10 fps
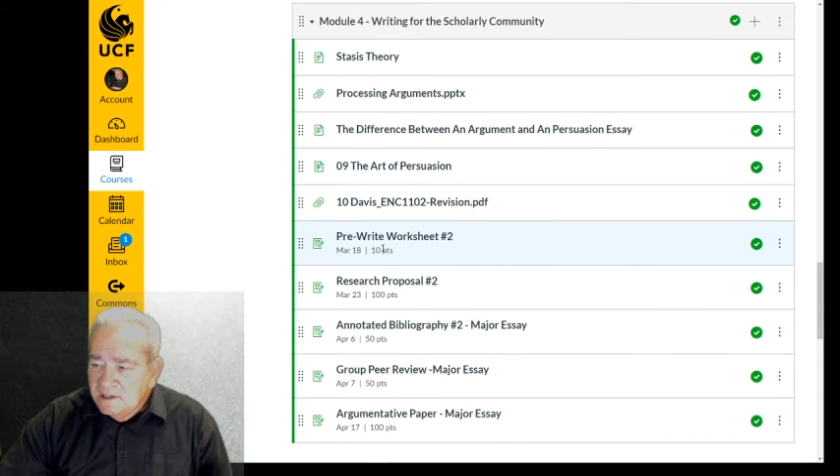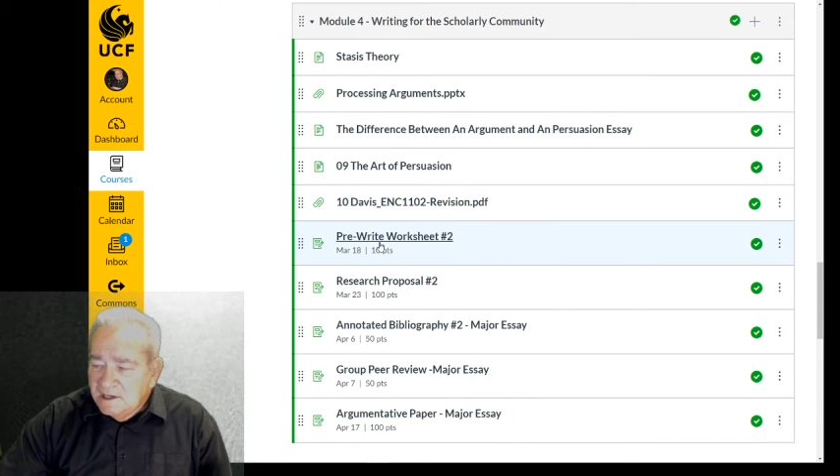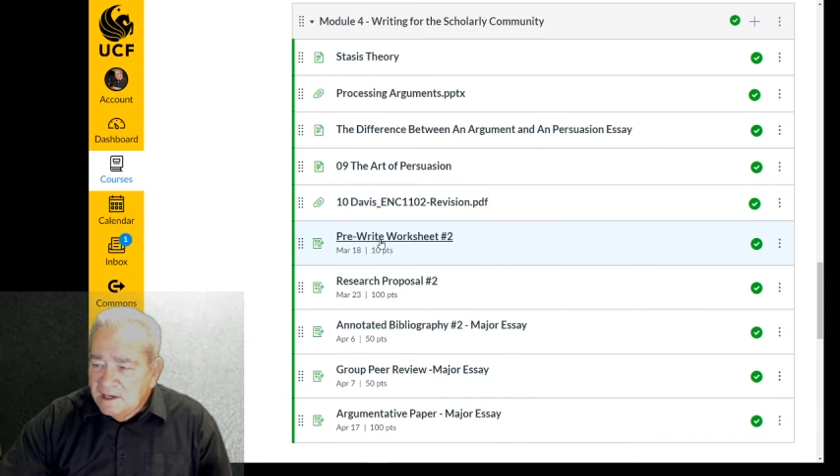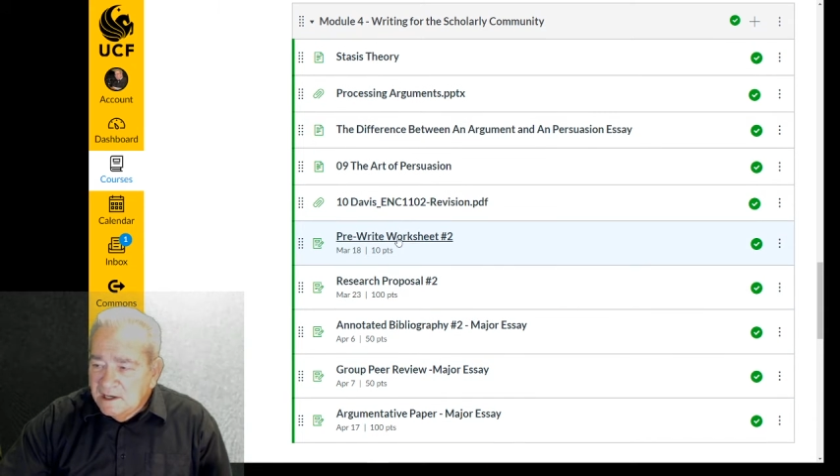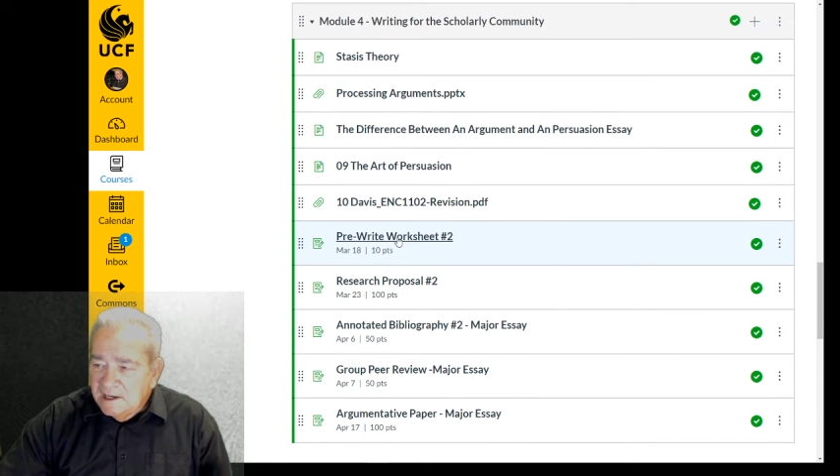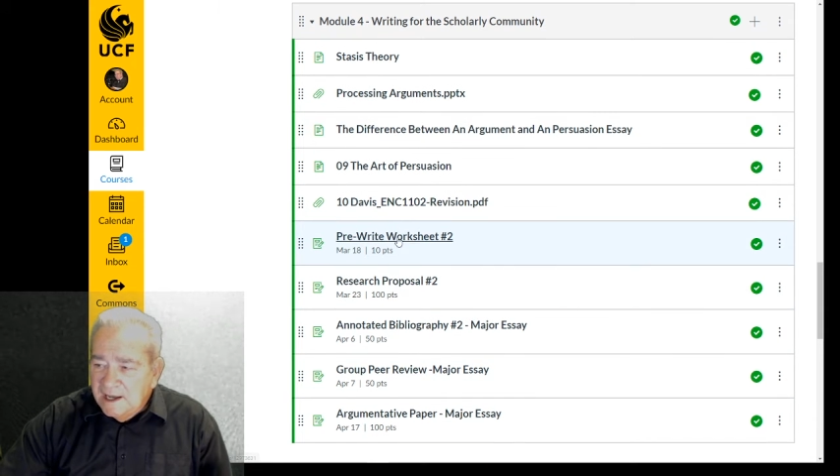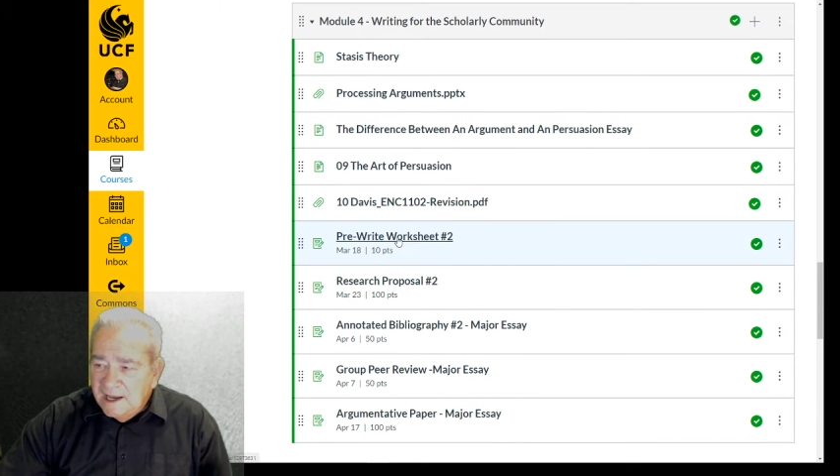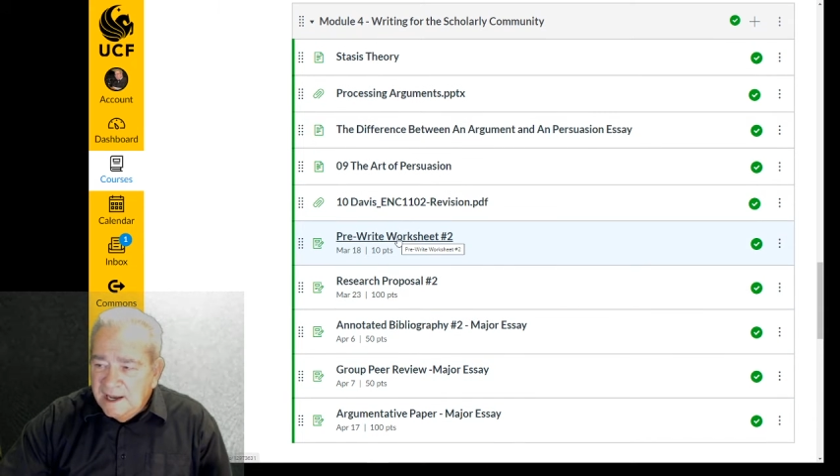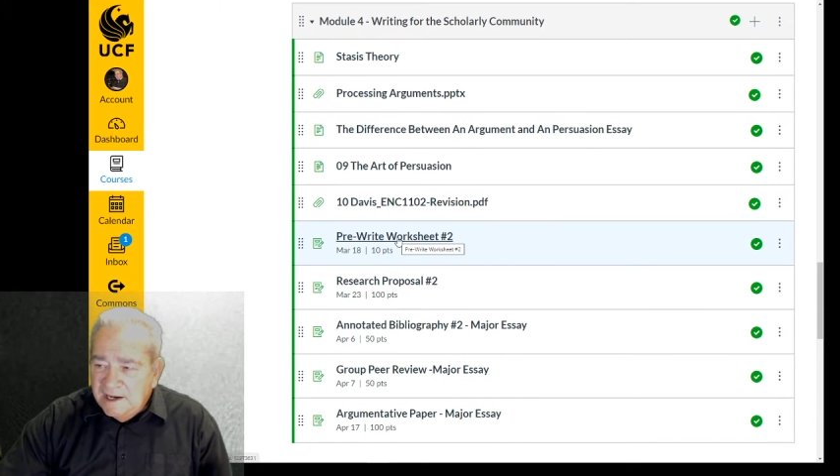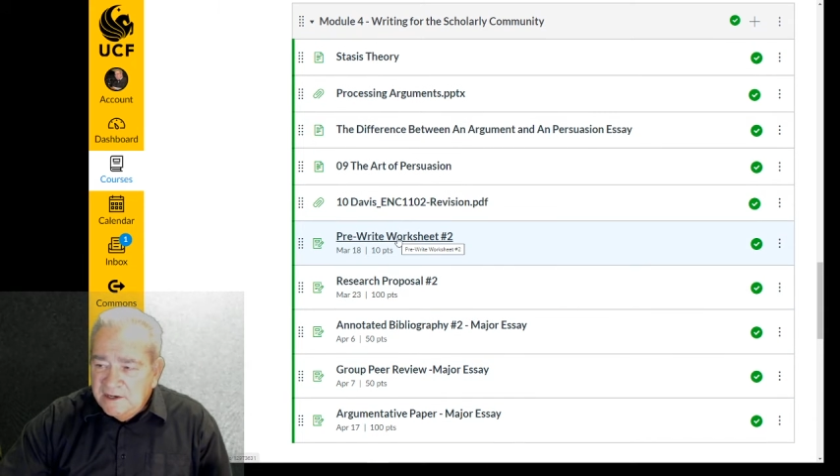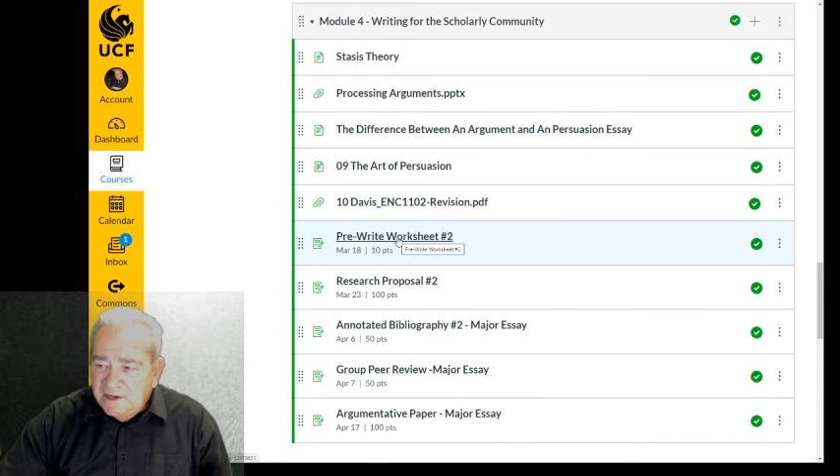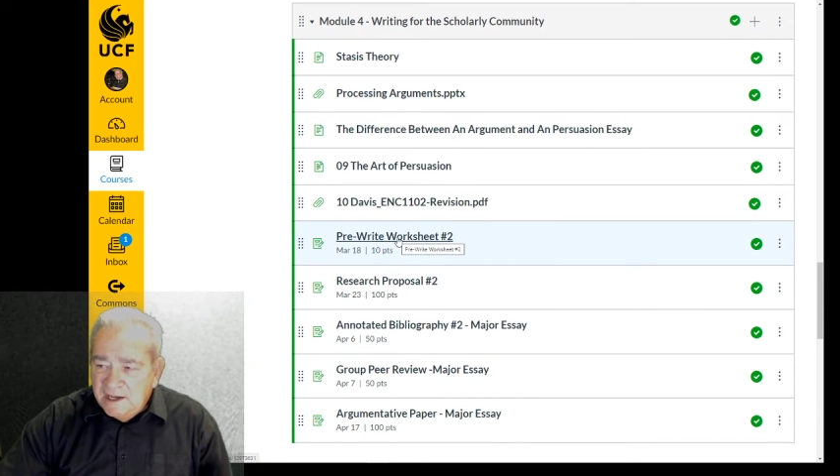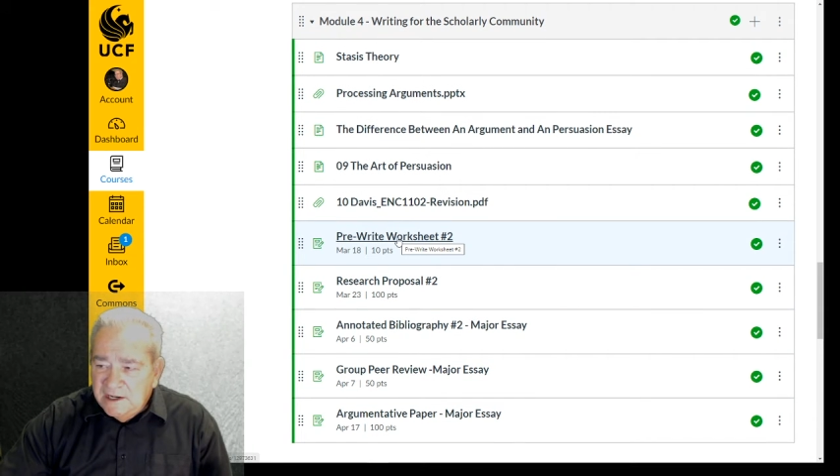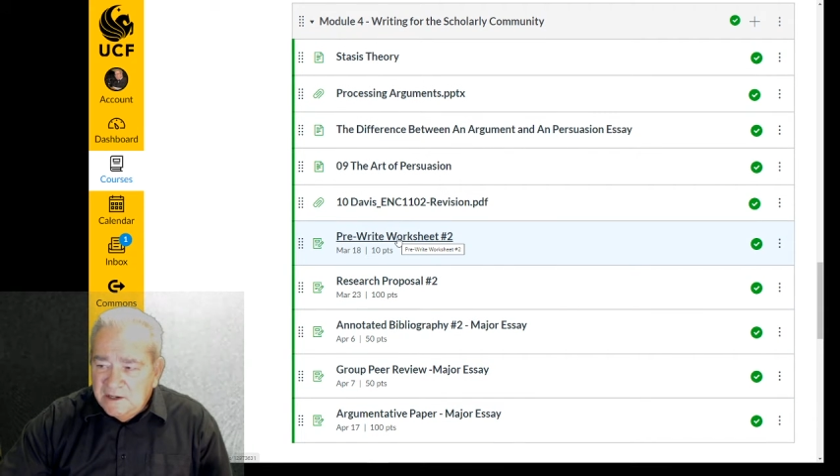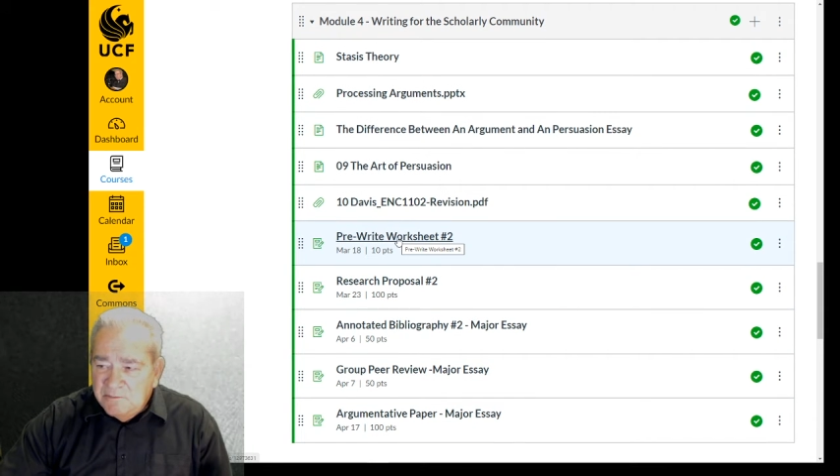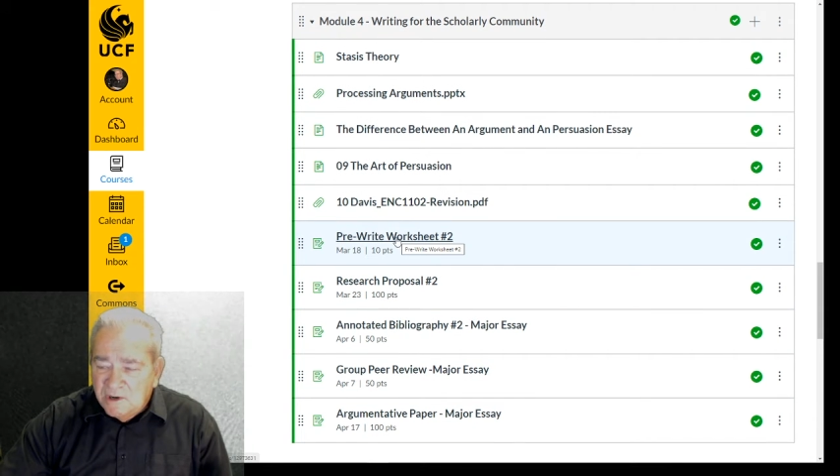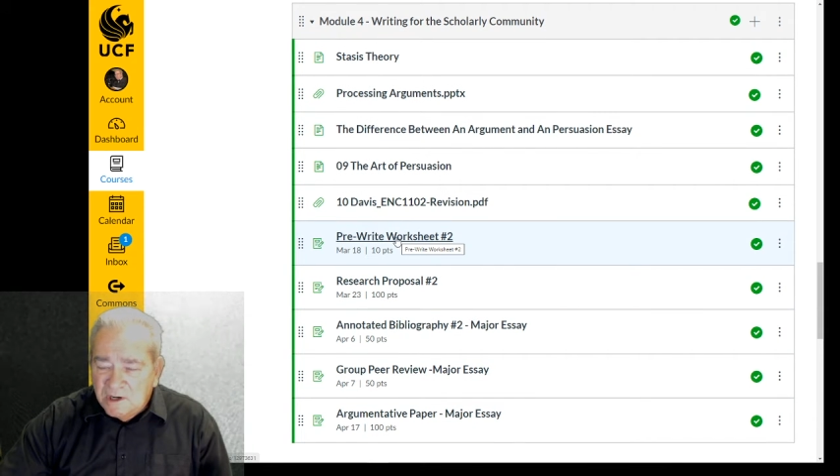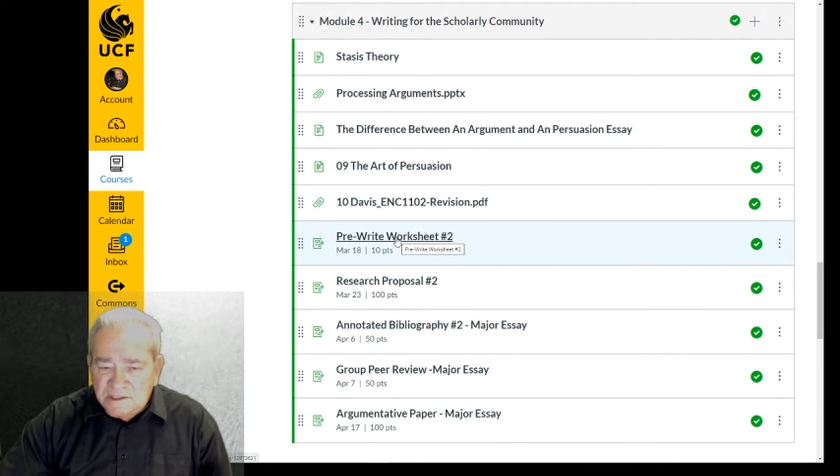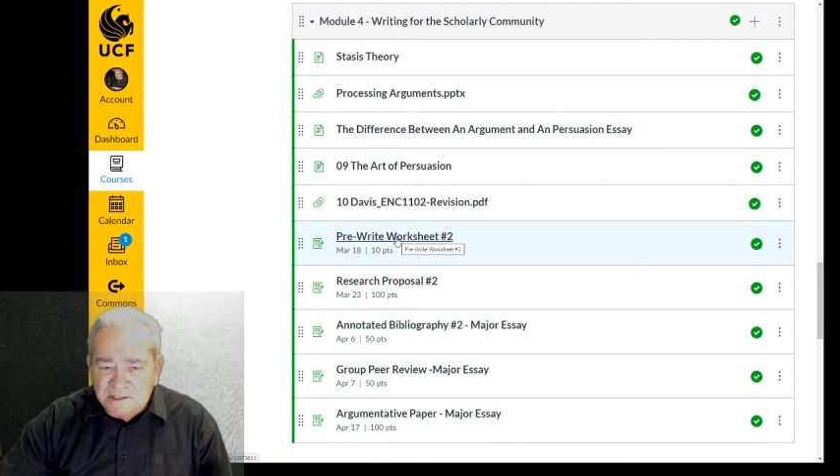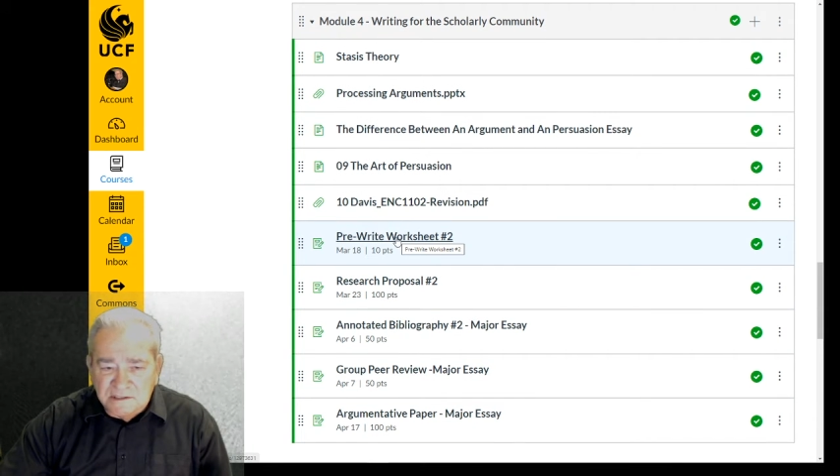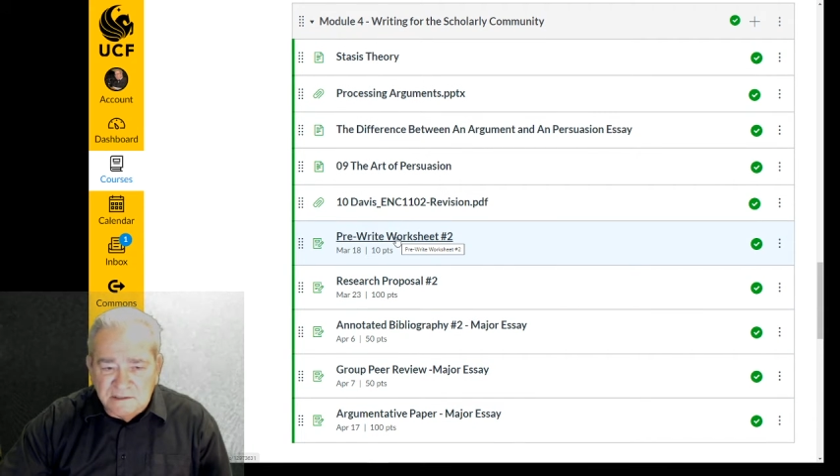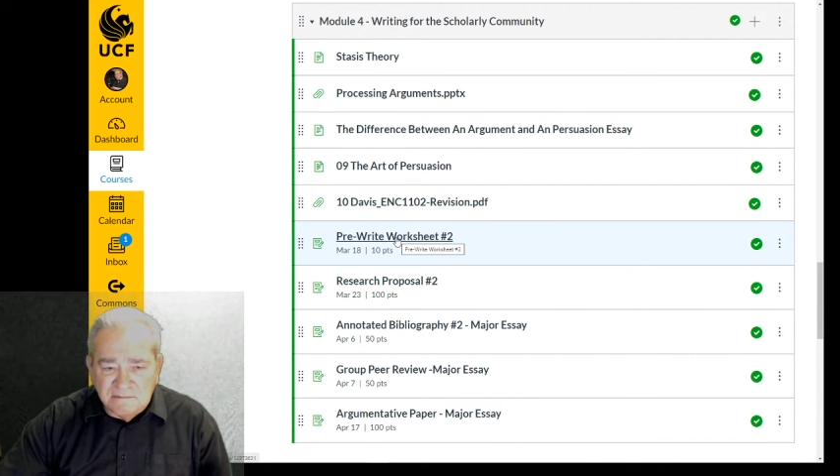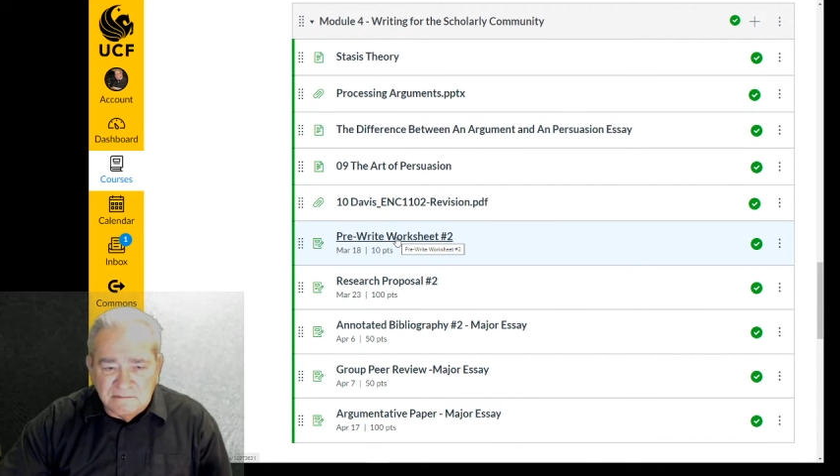I had it dated March